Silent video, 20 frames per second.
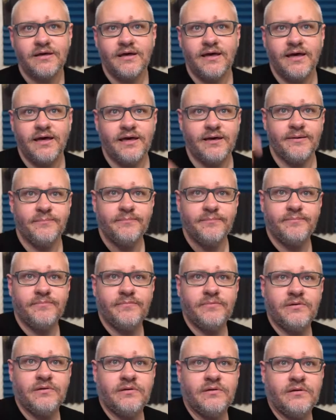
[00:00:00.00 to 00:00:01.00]
Um,
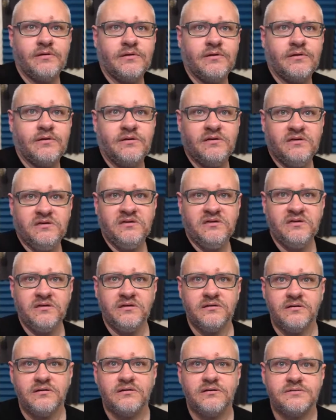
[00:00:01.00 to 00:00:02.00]
ugh,
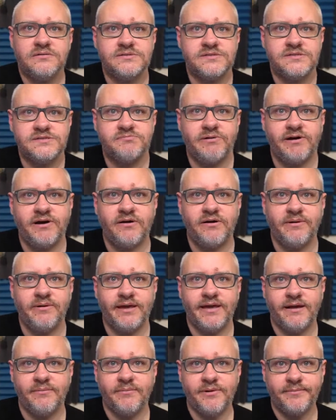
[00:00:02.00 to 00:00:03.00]
there's a spider on my
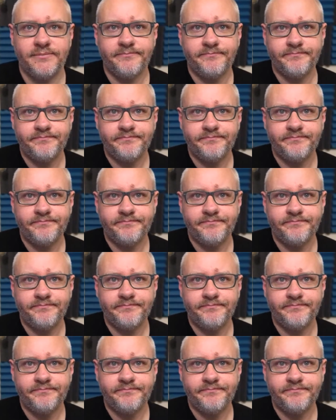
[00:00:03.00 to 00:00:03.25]
camera.